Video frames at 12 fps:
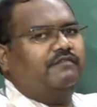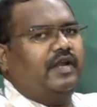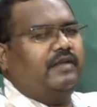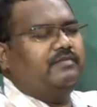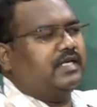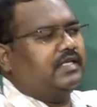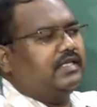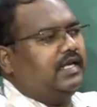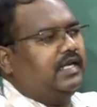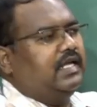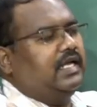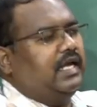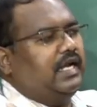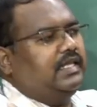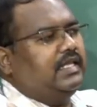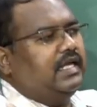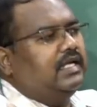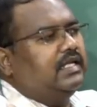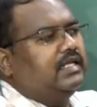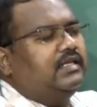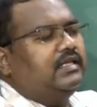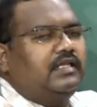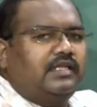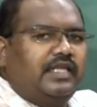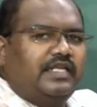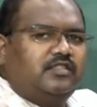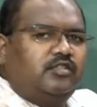the frames are there and there